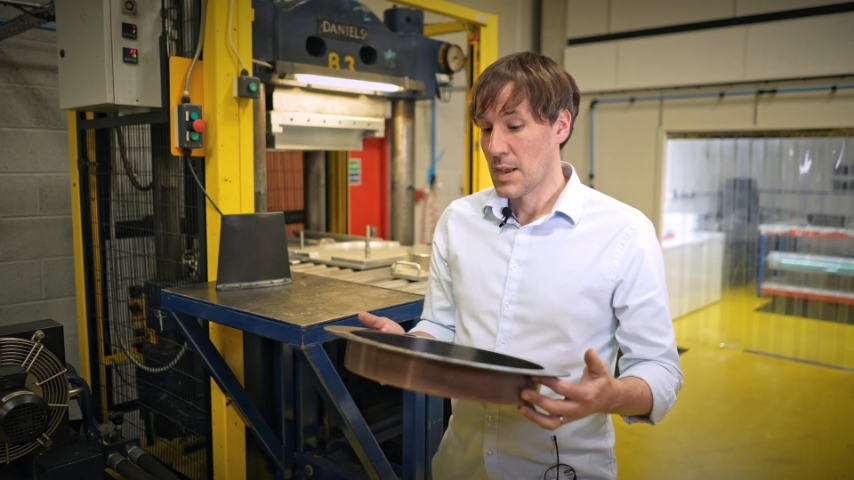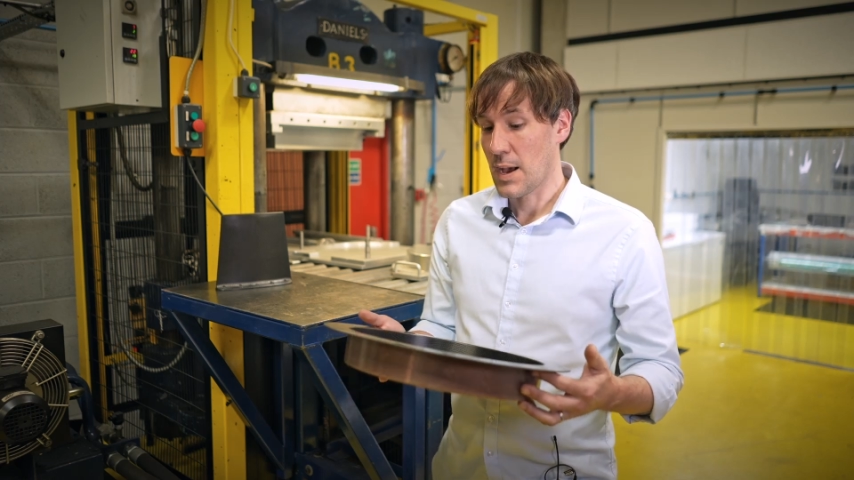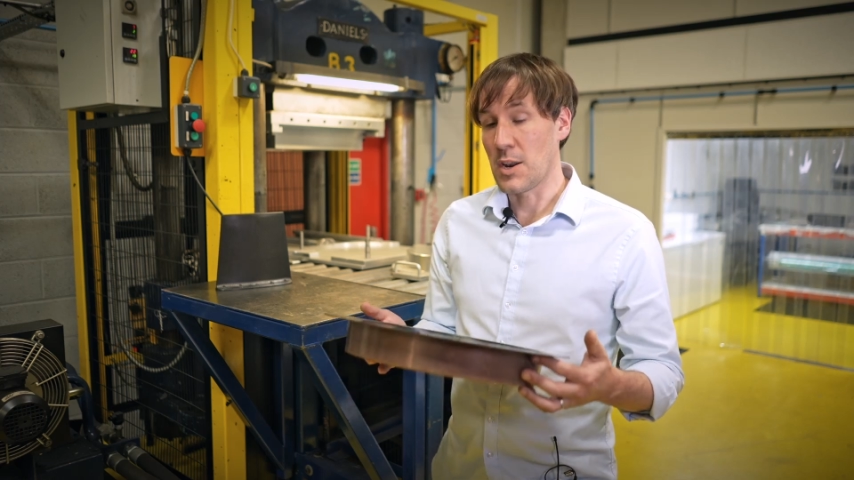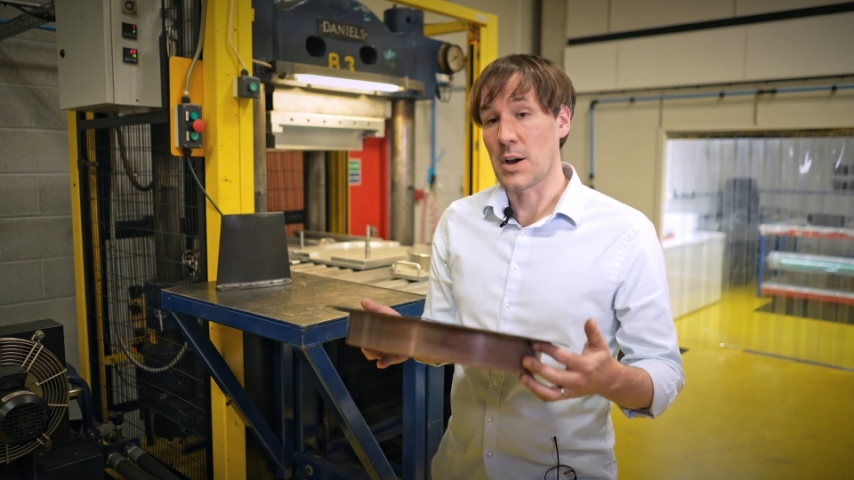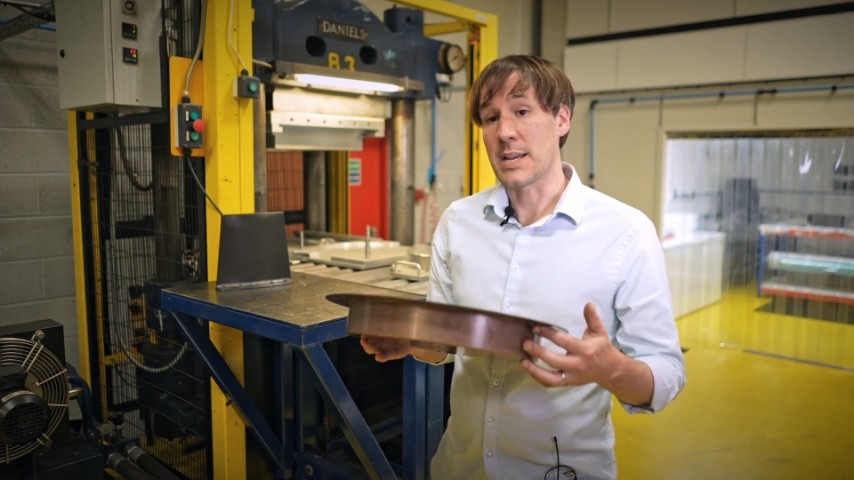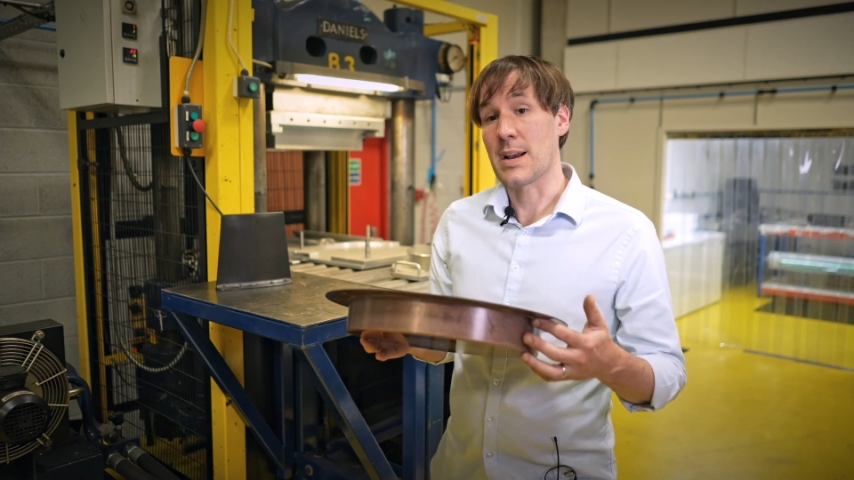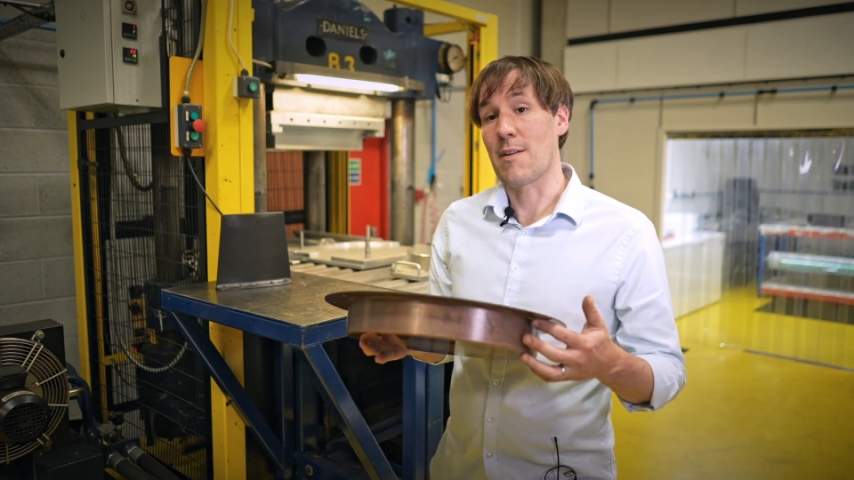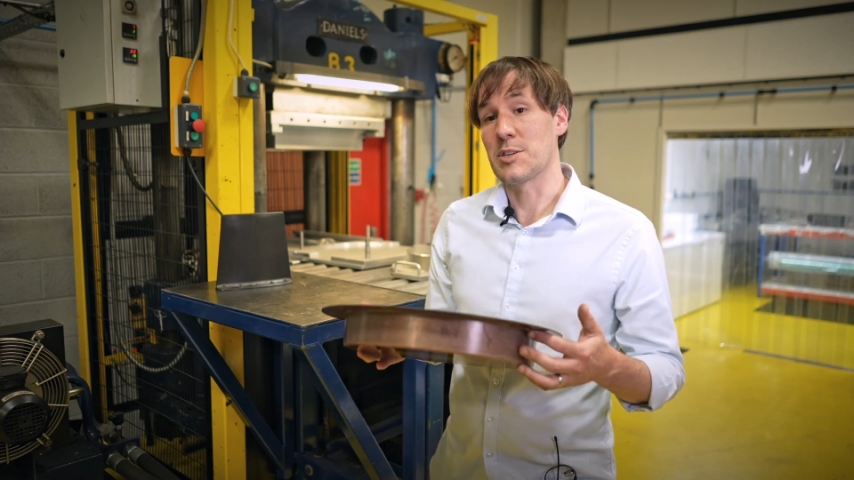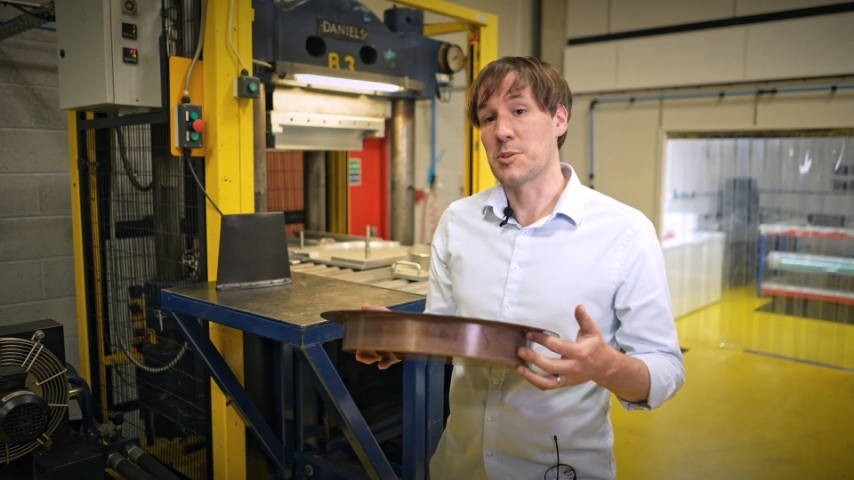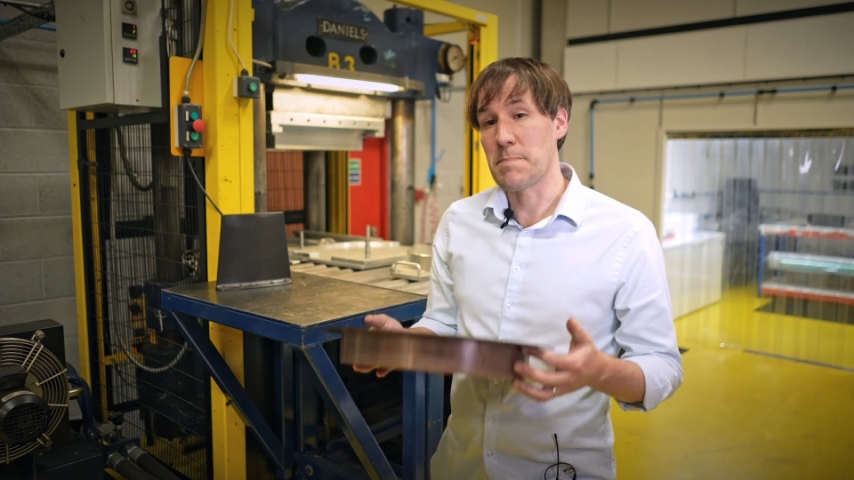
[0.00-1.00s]
and I'd
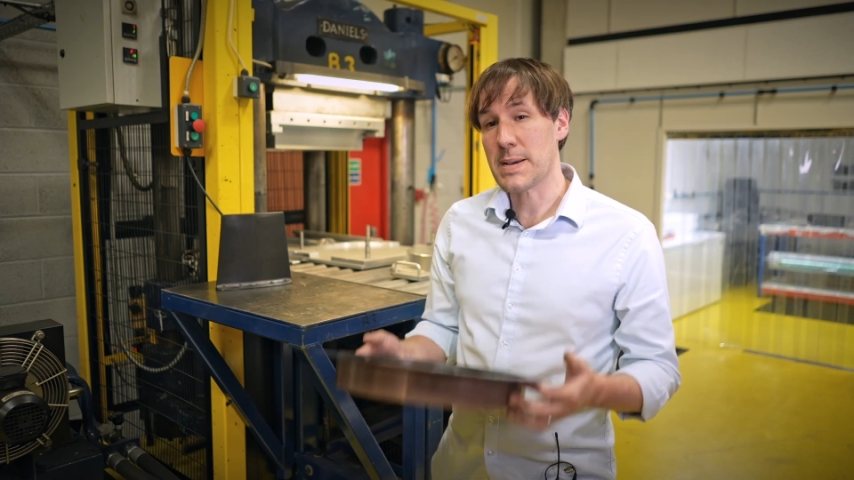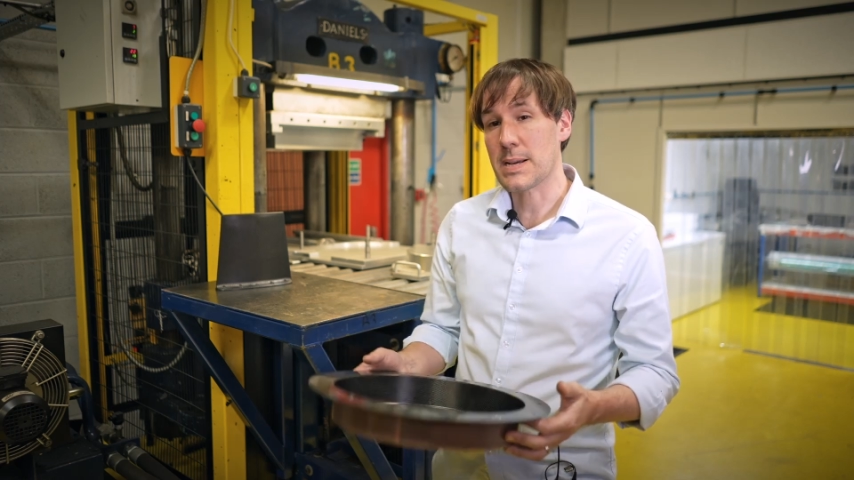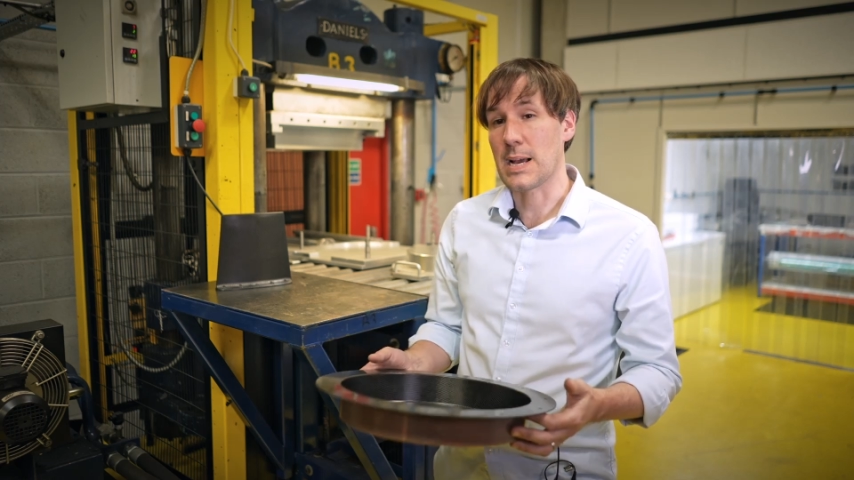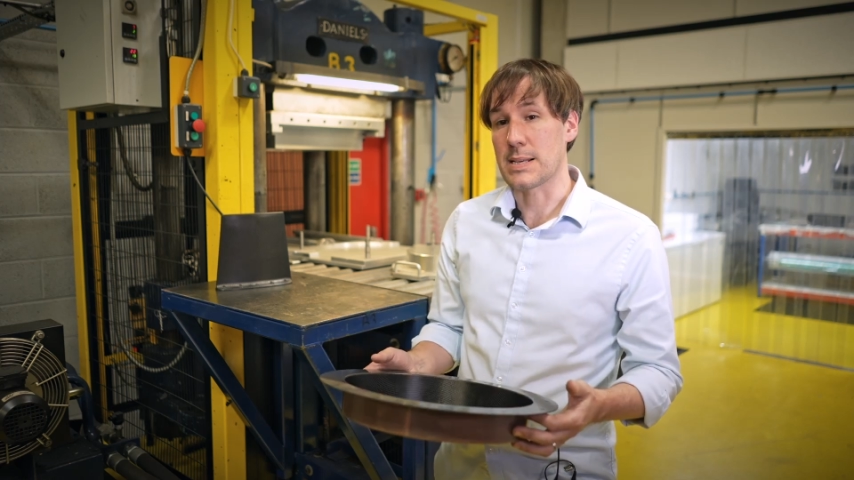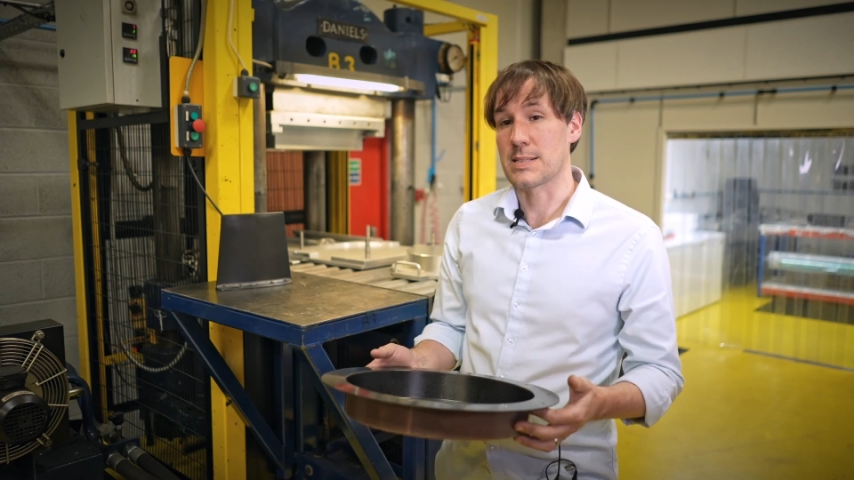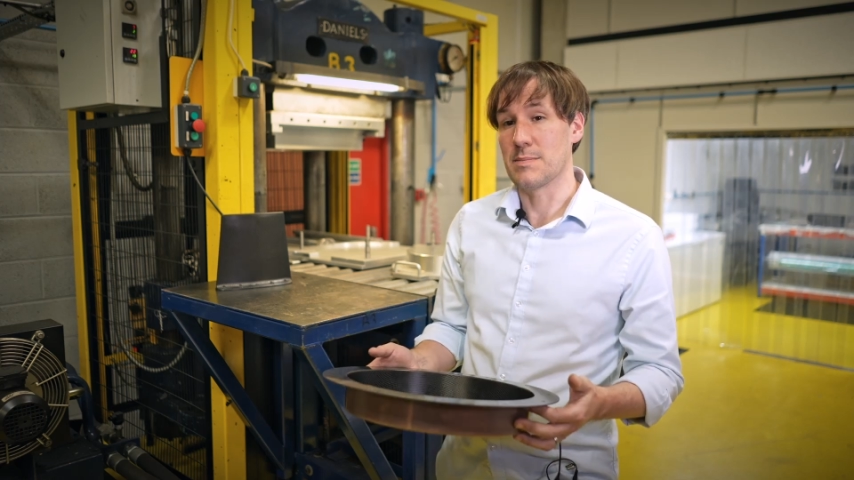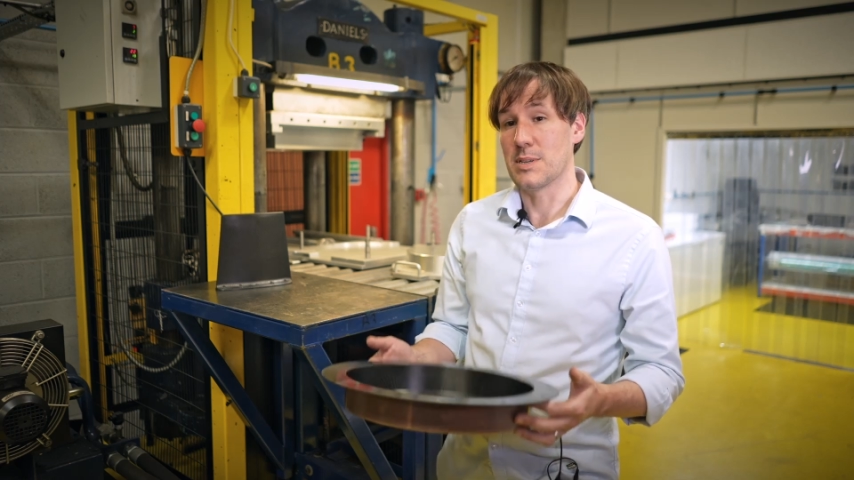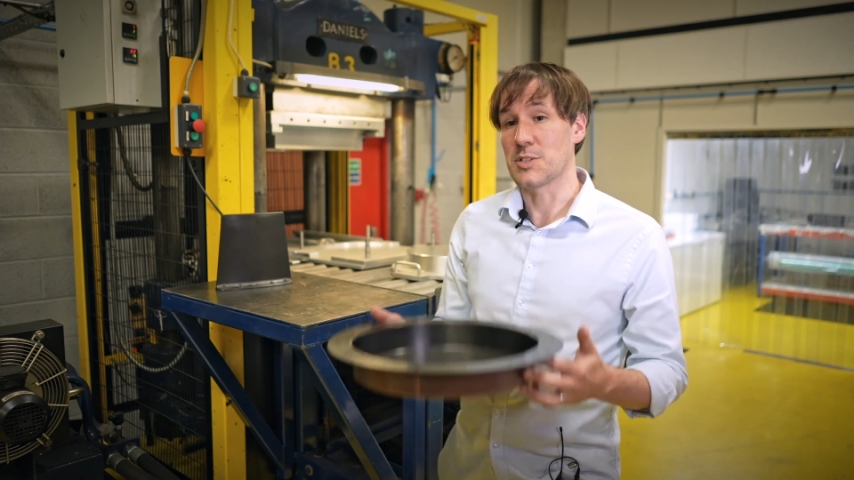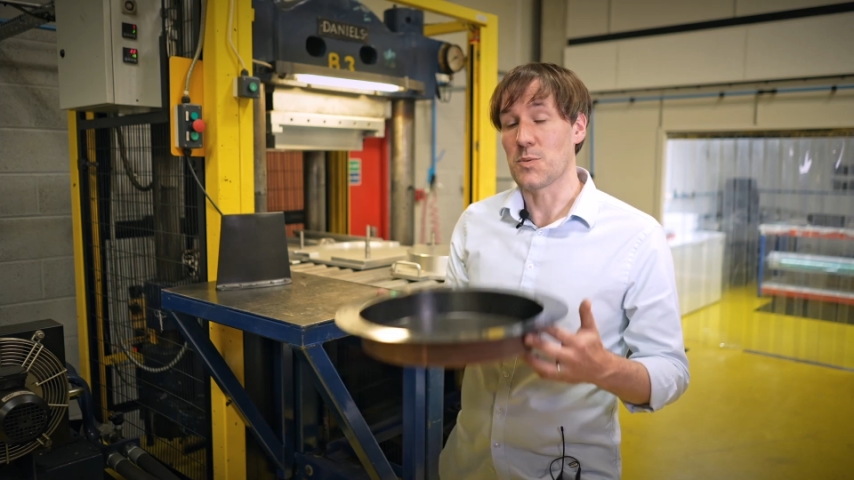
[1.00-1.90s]
encourage the bigger customers that